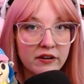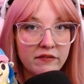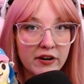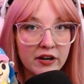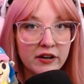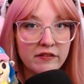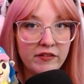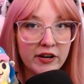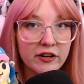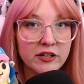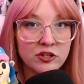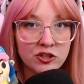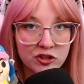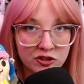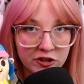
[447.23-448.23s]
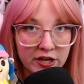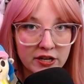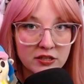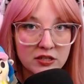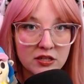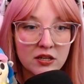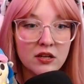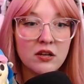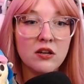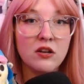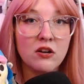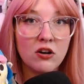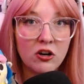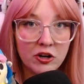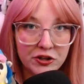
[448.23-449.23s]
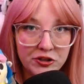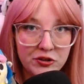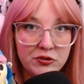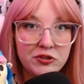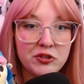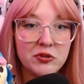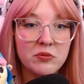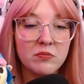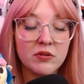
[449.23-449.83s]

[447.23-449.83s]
very, very strict on YouTube.